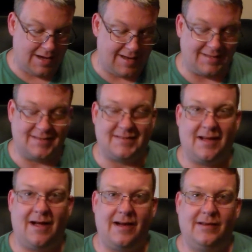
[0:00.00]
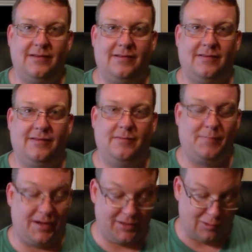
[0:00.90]
and it's signed
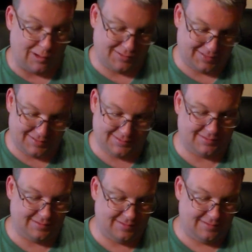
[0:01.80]
by the artist.